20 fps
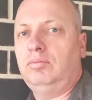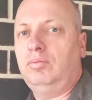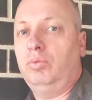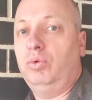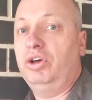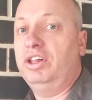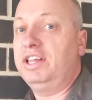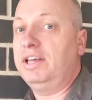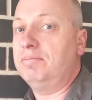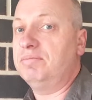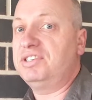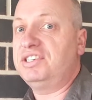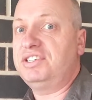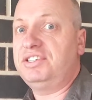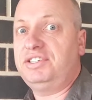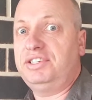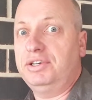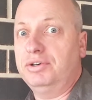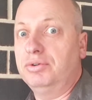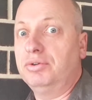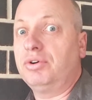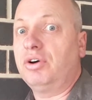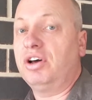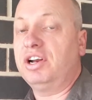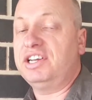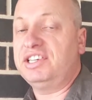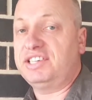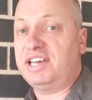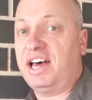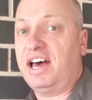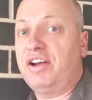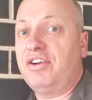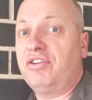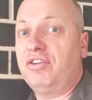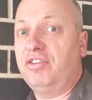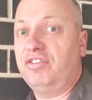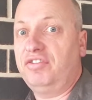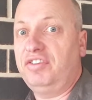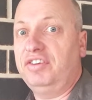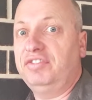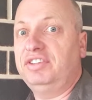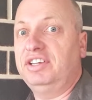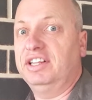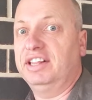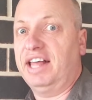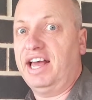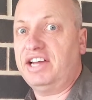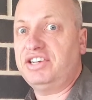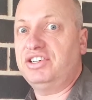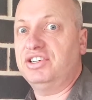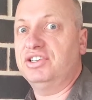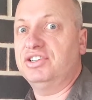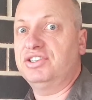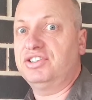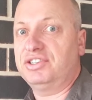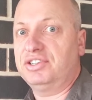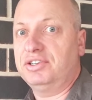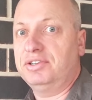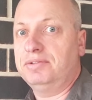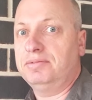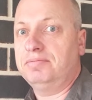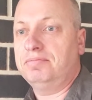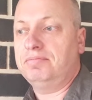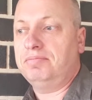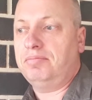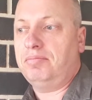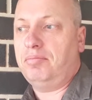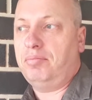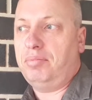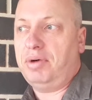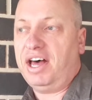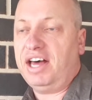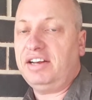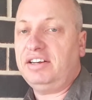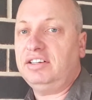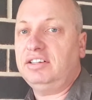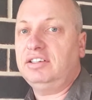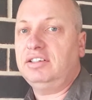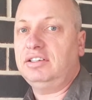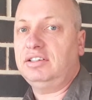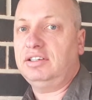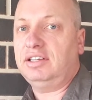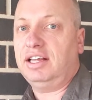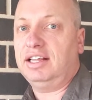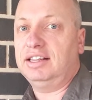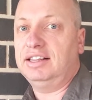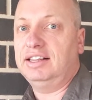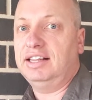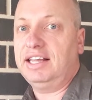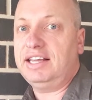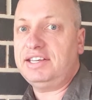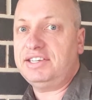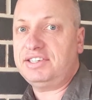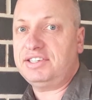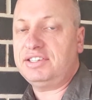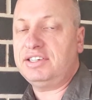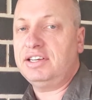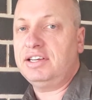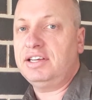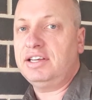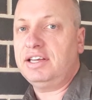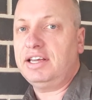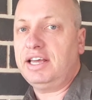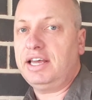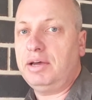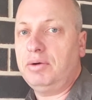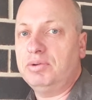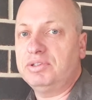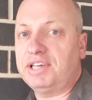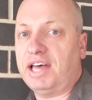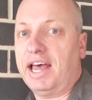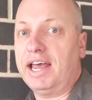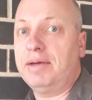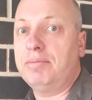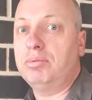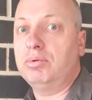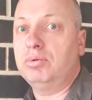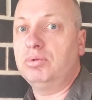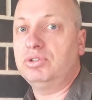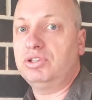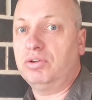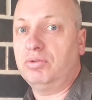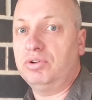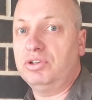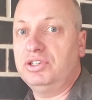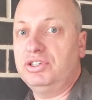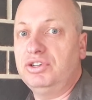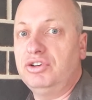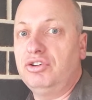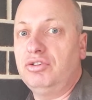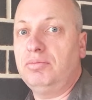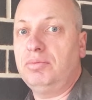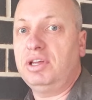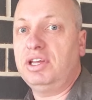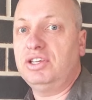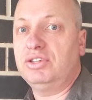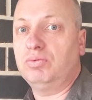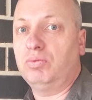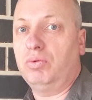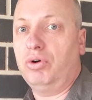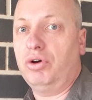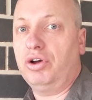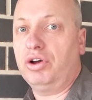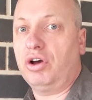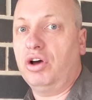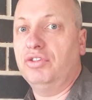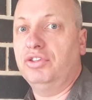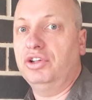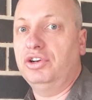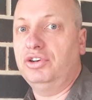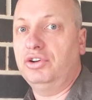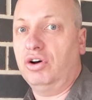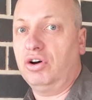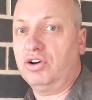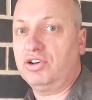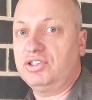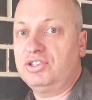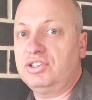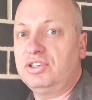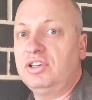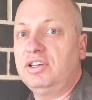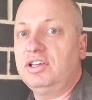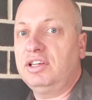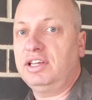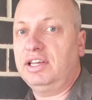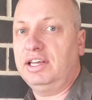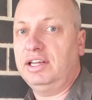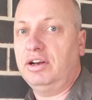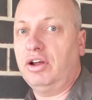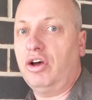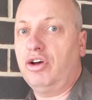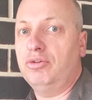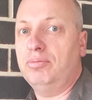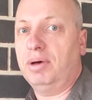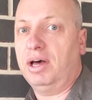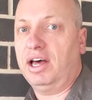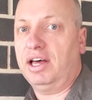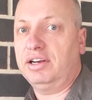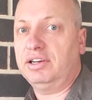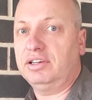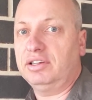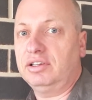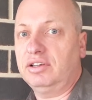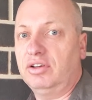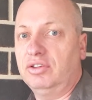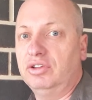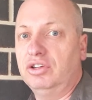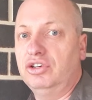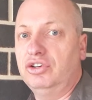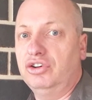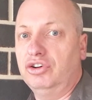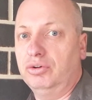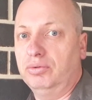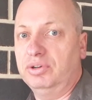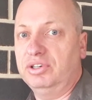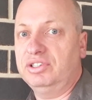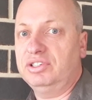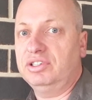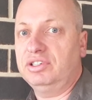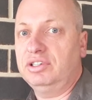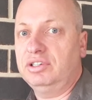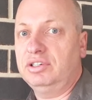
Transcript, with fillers: William still got his 150 lashes, but at least he was able to resume his work on the docks in Hobart on the Derwent.